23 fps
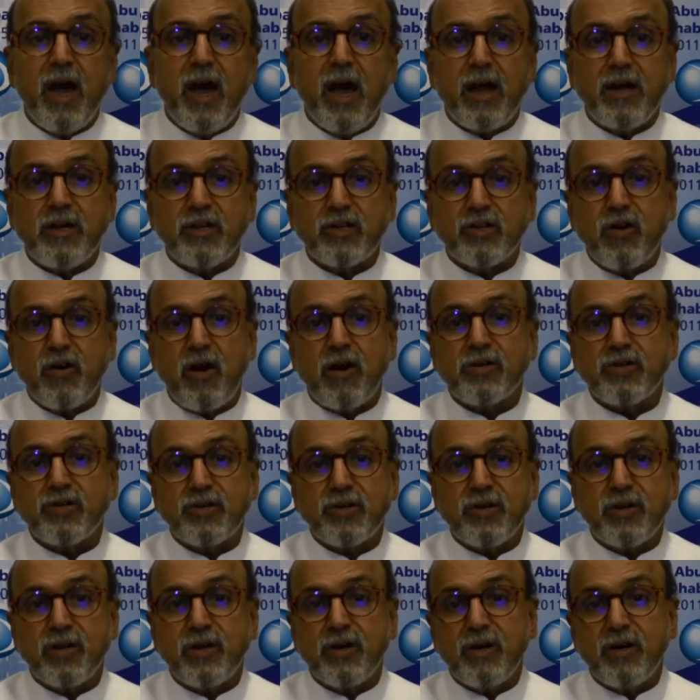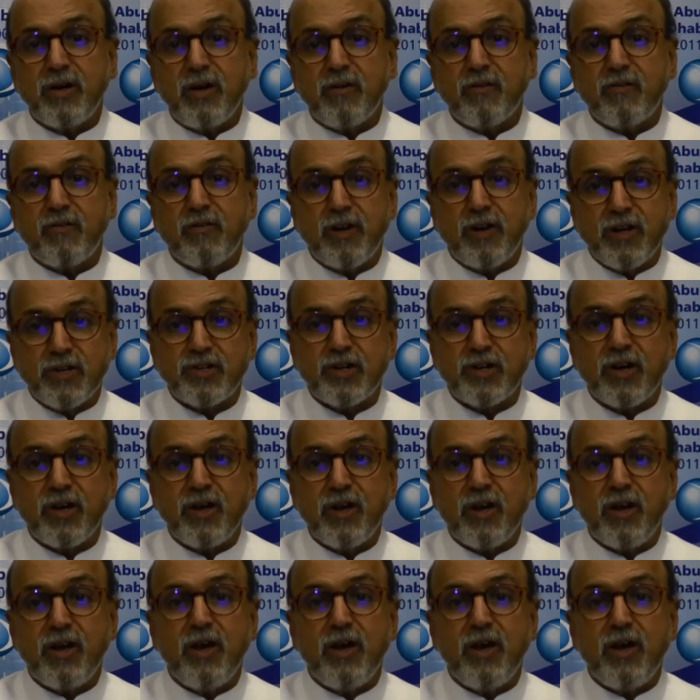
and its cost of risk